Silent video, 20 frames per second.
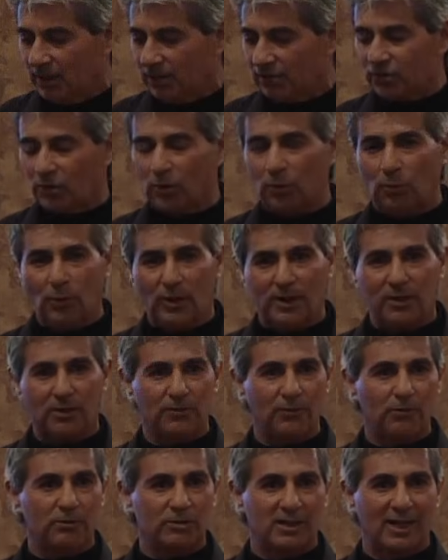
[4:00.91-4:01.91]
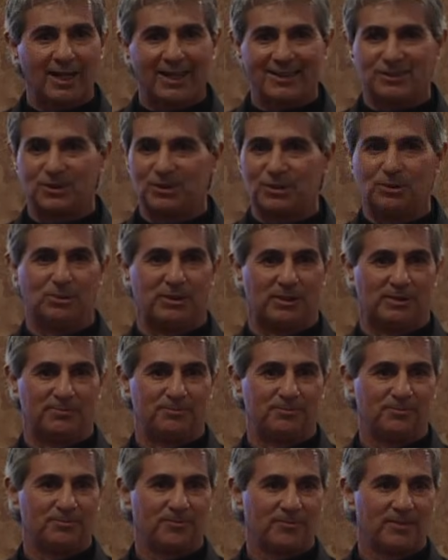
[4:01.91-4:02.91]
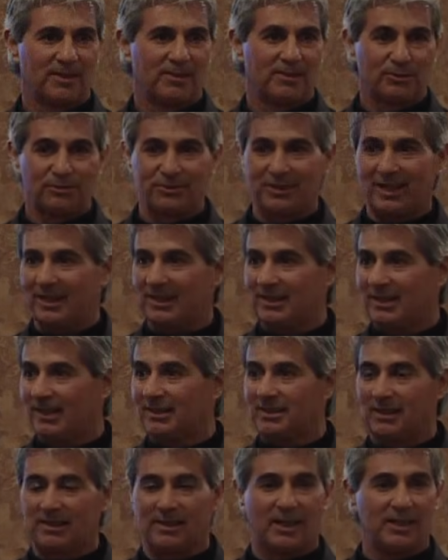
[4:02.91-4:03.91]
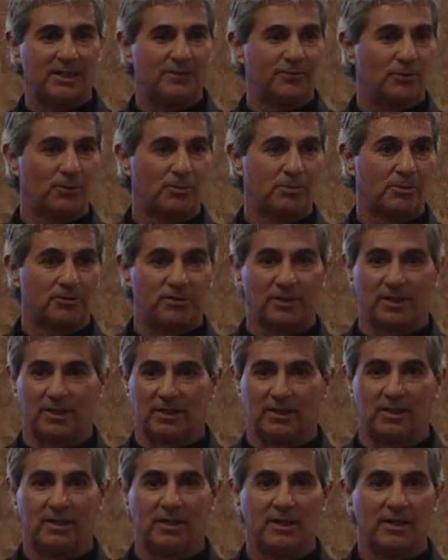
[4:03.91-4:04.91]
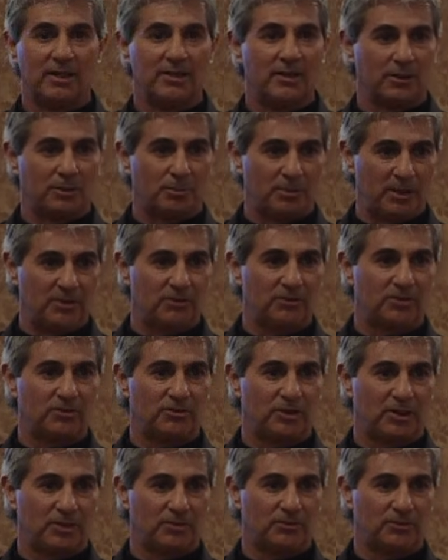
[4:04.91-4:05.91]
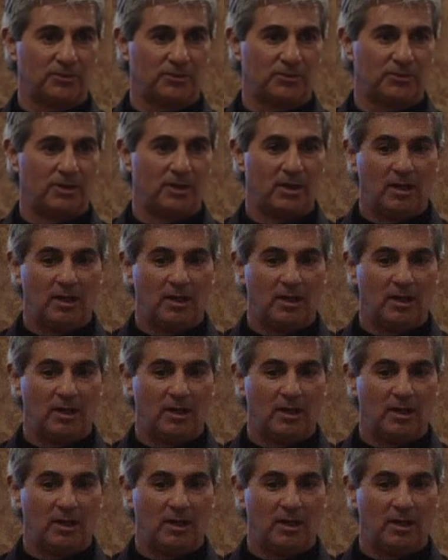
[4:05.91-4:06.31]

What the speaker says: So what are those guys doing? Those 90 to 94% that are being successful.